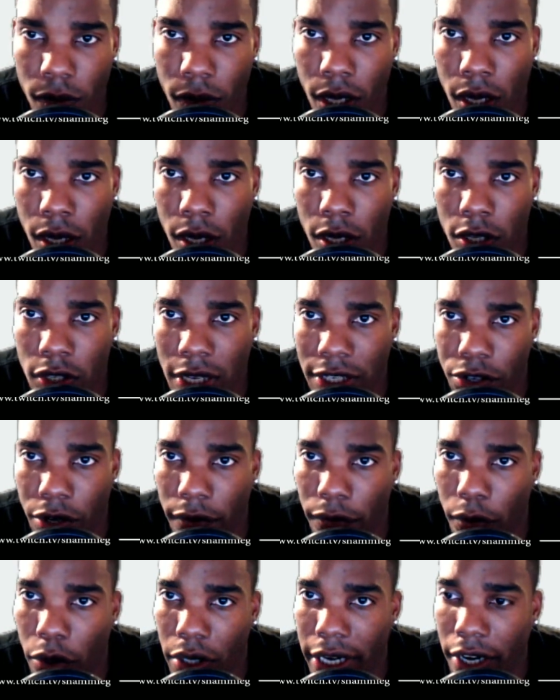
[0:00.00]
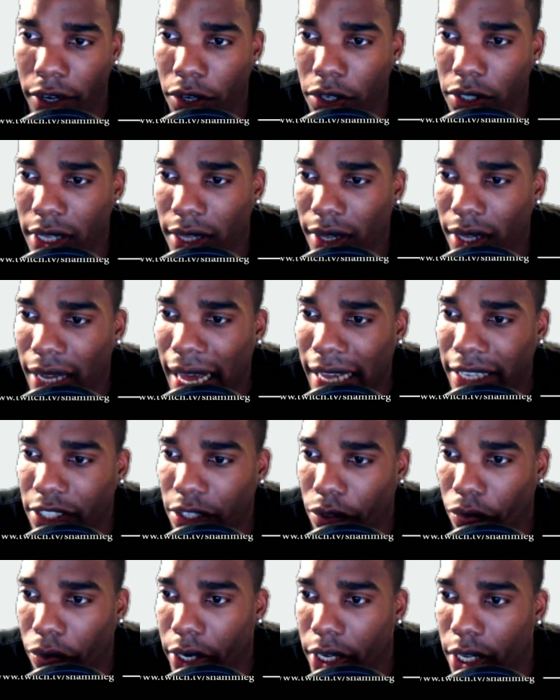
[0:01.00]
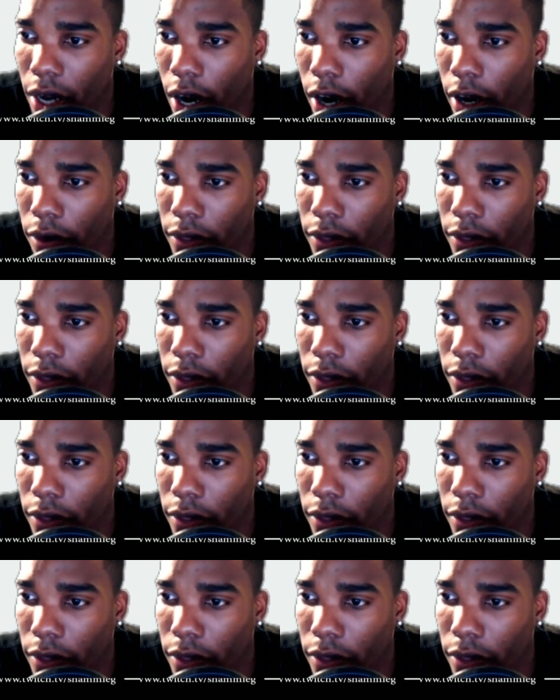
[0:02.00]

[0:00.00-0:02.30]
So that's 34 characters, and the last 3 are the